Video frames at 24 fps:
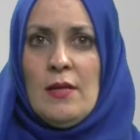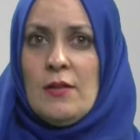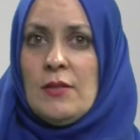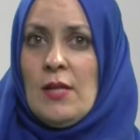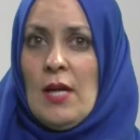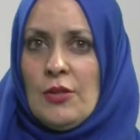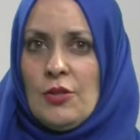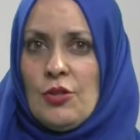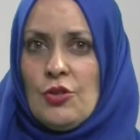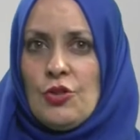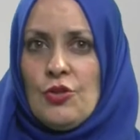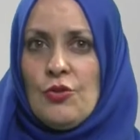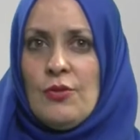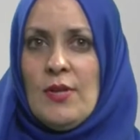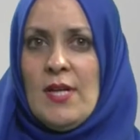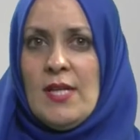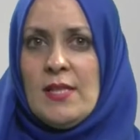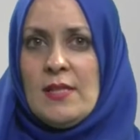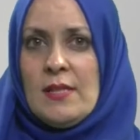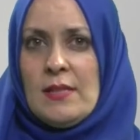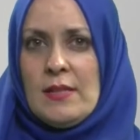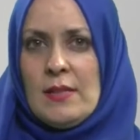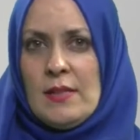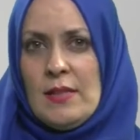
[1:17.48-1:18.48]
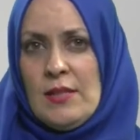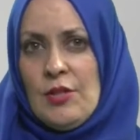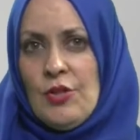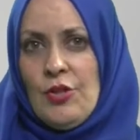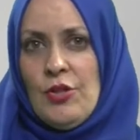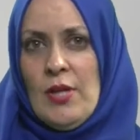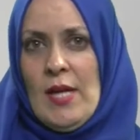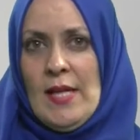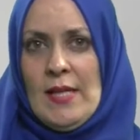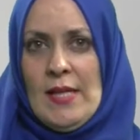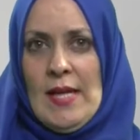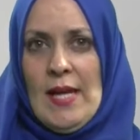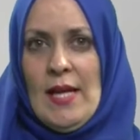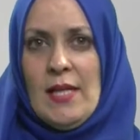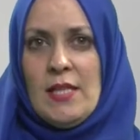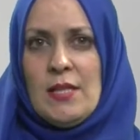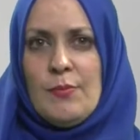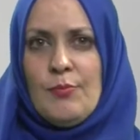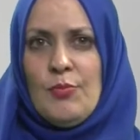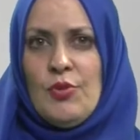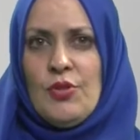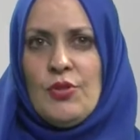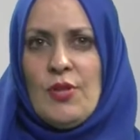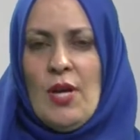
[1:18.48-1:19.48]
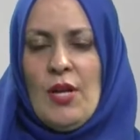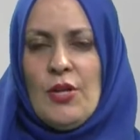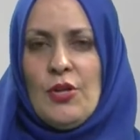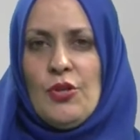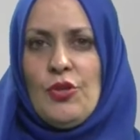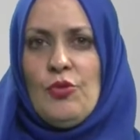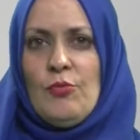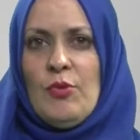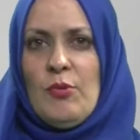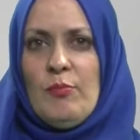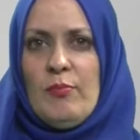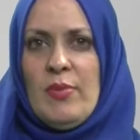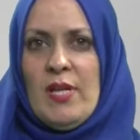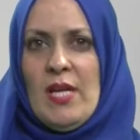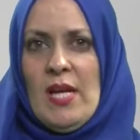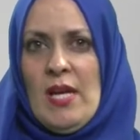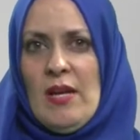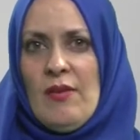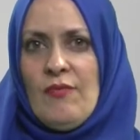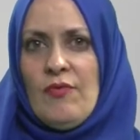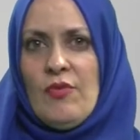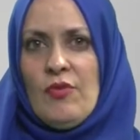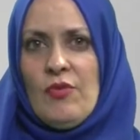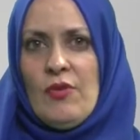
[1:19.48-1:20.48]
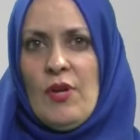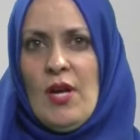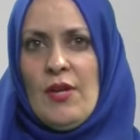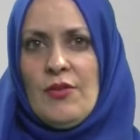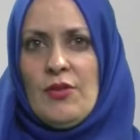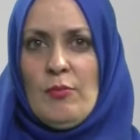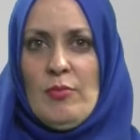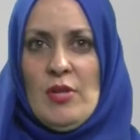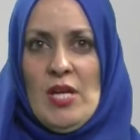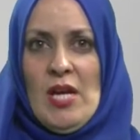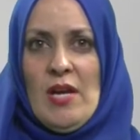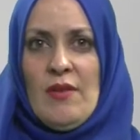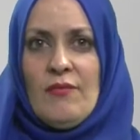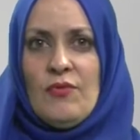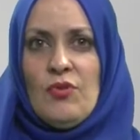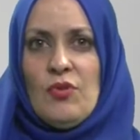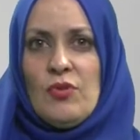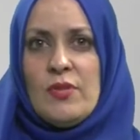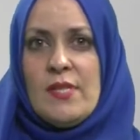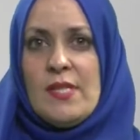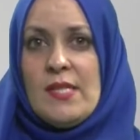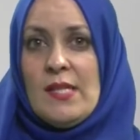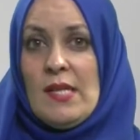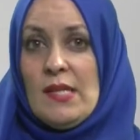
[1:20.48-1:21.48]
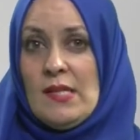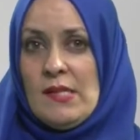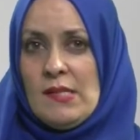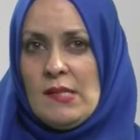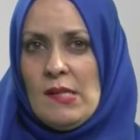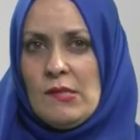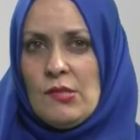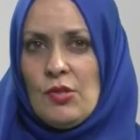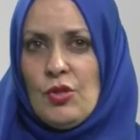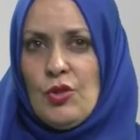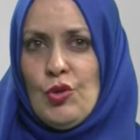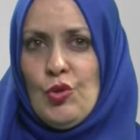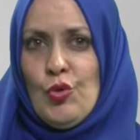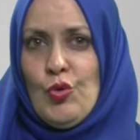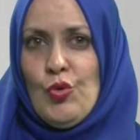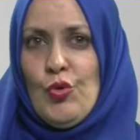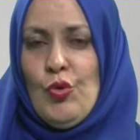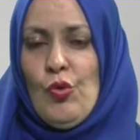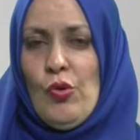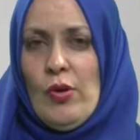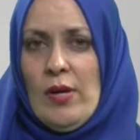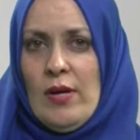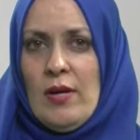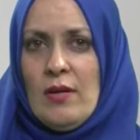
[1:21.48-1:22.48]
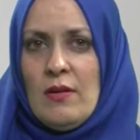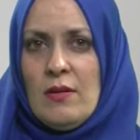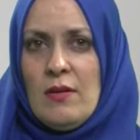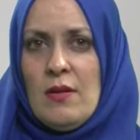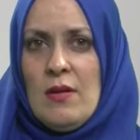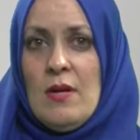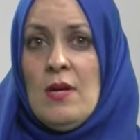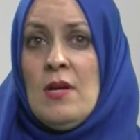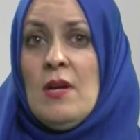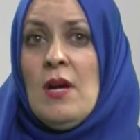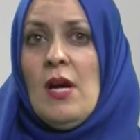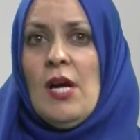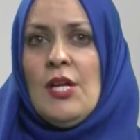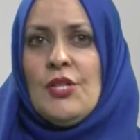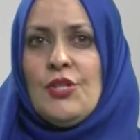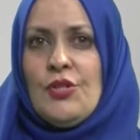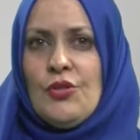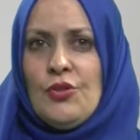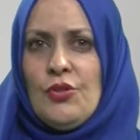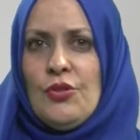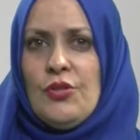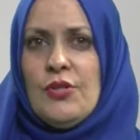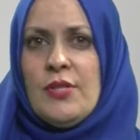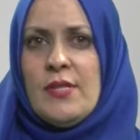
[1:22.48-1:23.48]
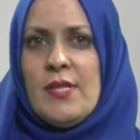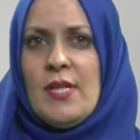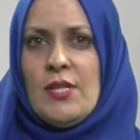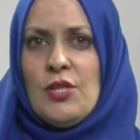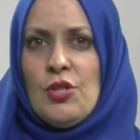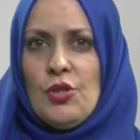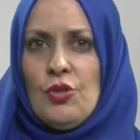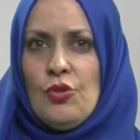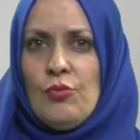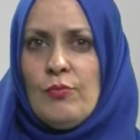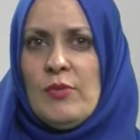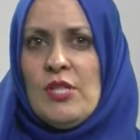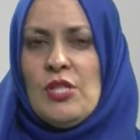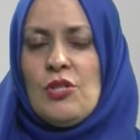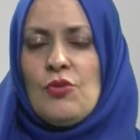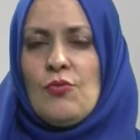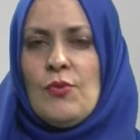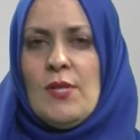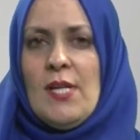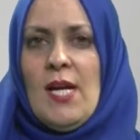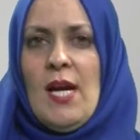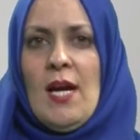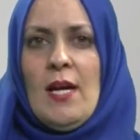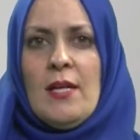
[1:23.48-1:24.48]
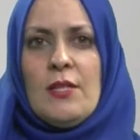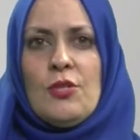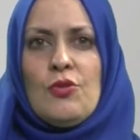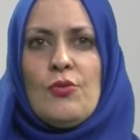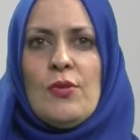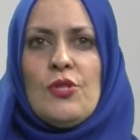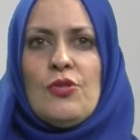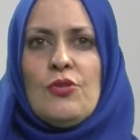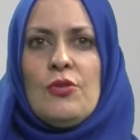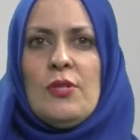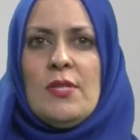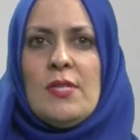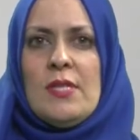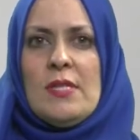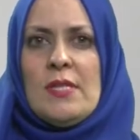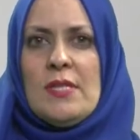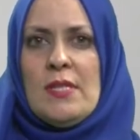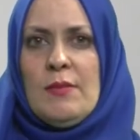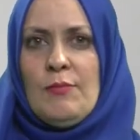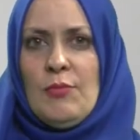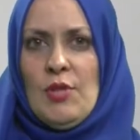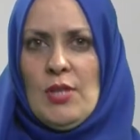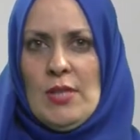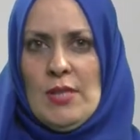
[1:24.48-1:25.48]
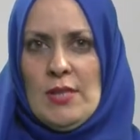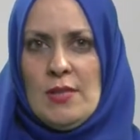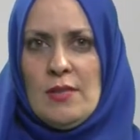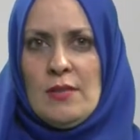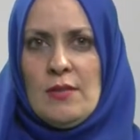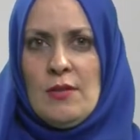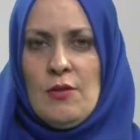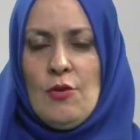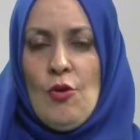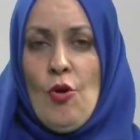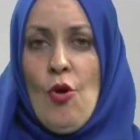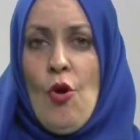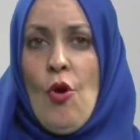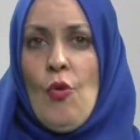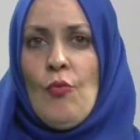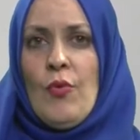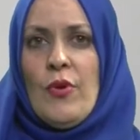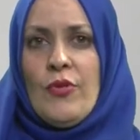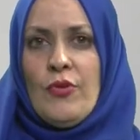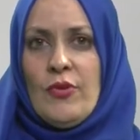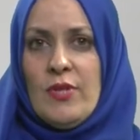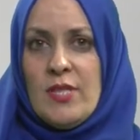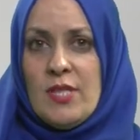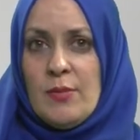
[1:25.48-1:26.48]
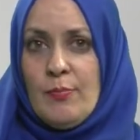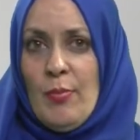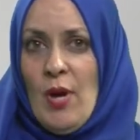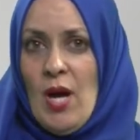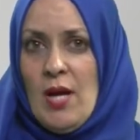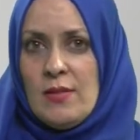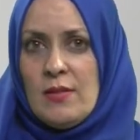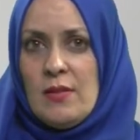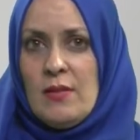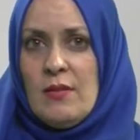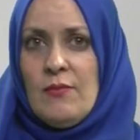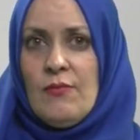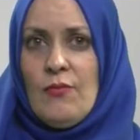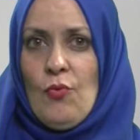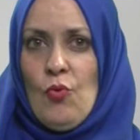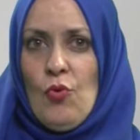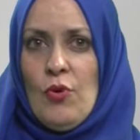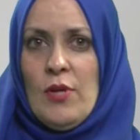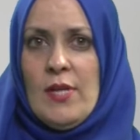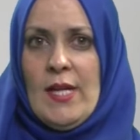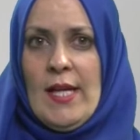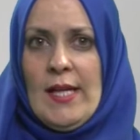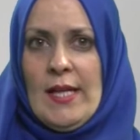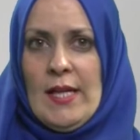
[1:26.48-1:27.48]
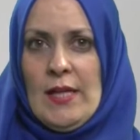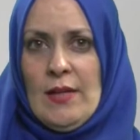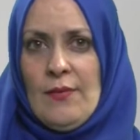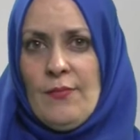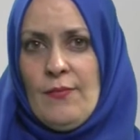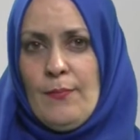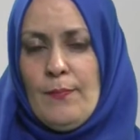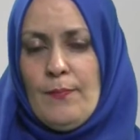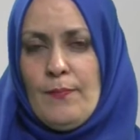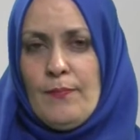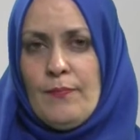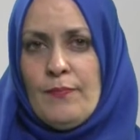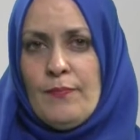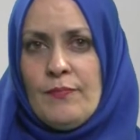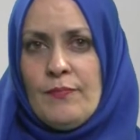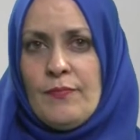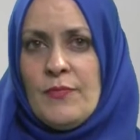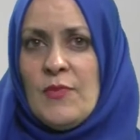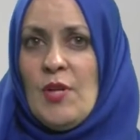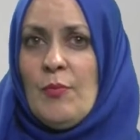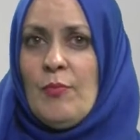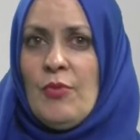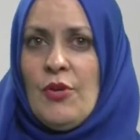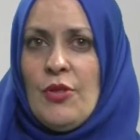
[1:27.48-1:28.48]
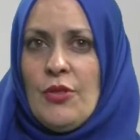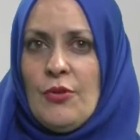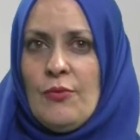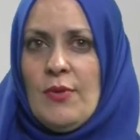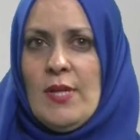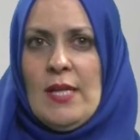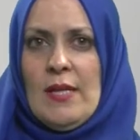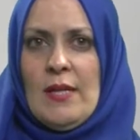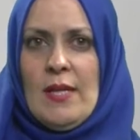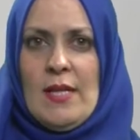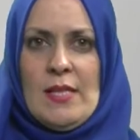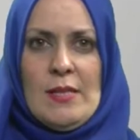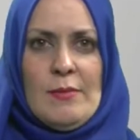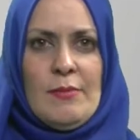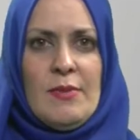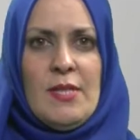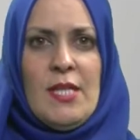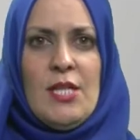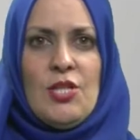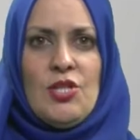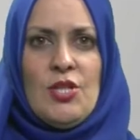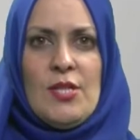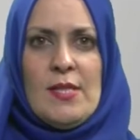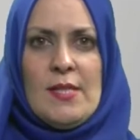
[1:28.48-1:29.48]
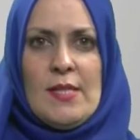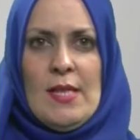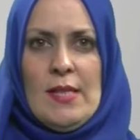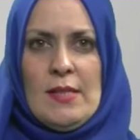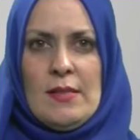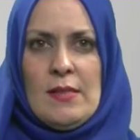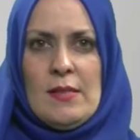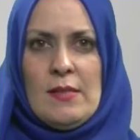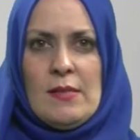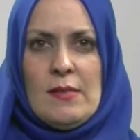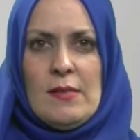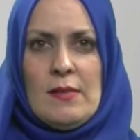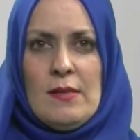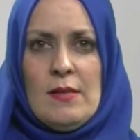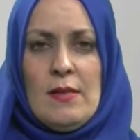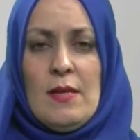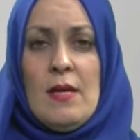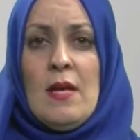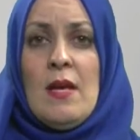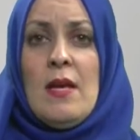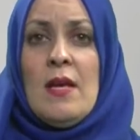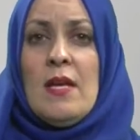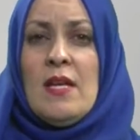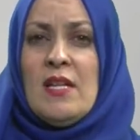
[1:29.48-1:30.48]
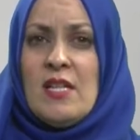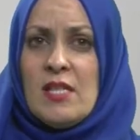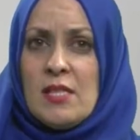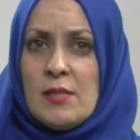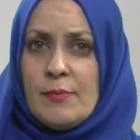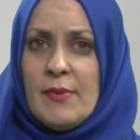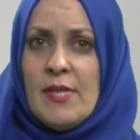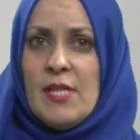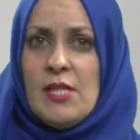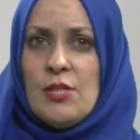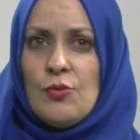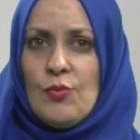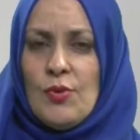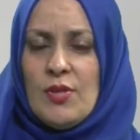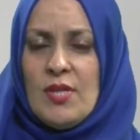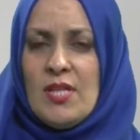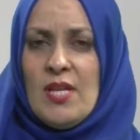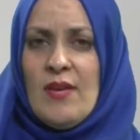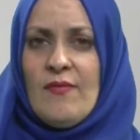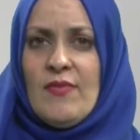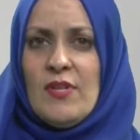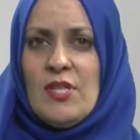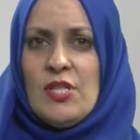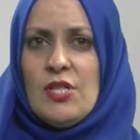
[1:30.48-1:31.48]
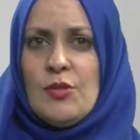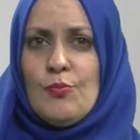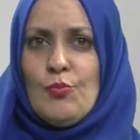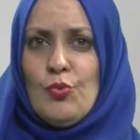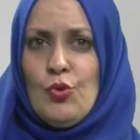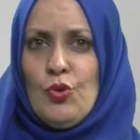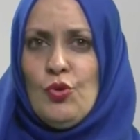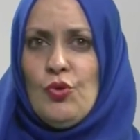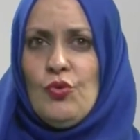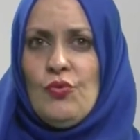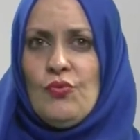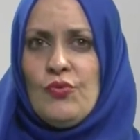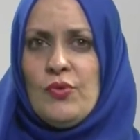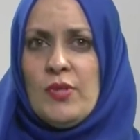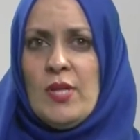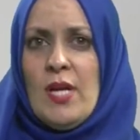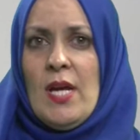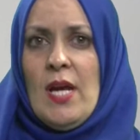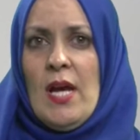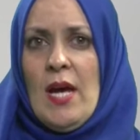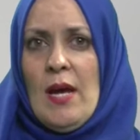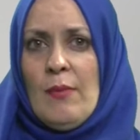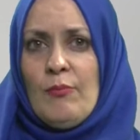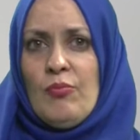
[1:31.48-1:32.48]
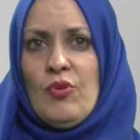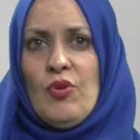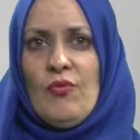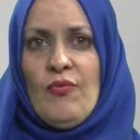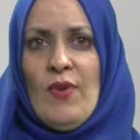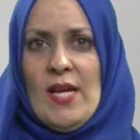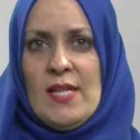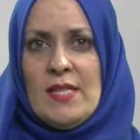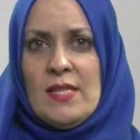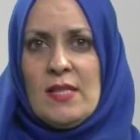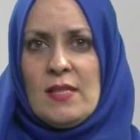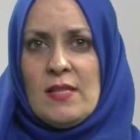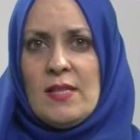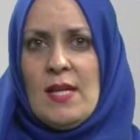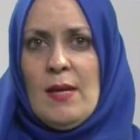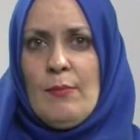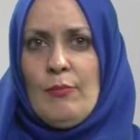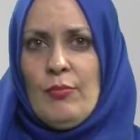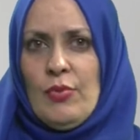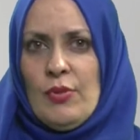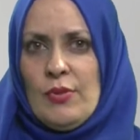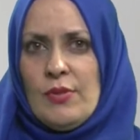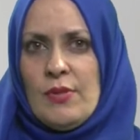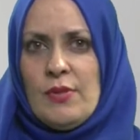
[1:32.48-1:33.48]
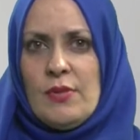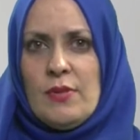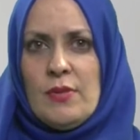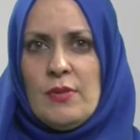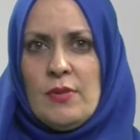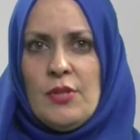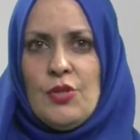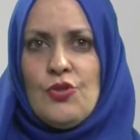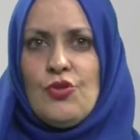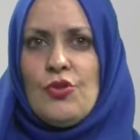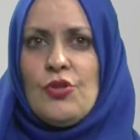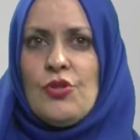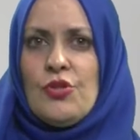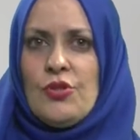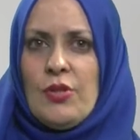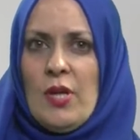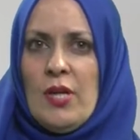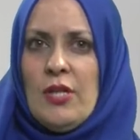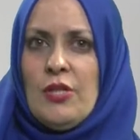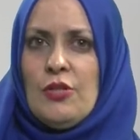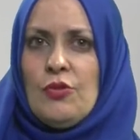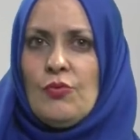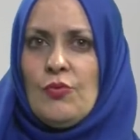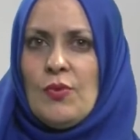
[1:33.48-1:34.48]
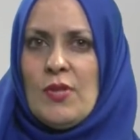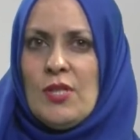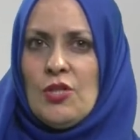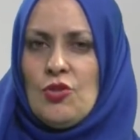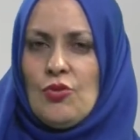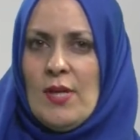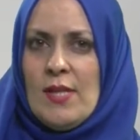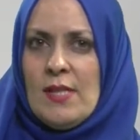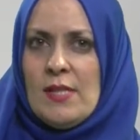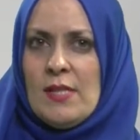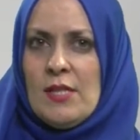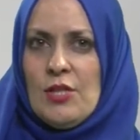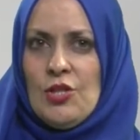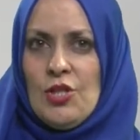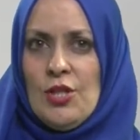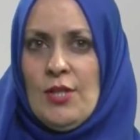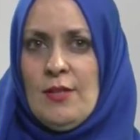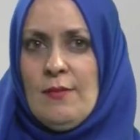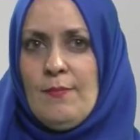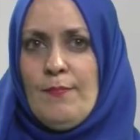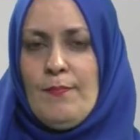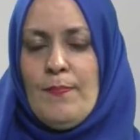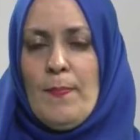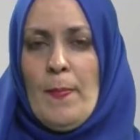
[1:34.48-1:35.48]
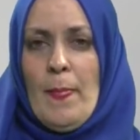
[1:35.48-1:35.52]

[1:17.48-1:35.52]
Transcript: Dr. Johann Skinner, an expert on human behavior at the Behavioral Studies Center in New York, asserts that humans react to a certain stimulus, whether it's positive or negative. Number 3, explanation sentence. It explains what the evidence proves and provides examples. It should start with a transition.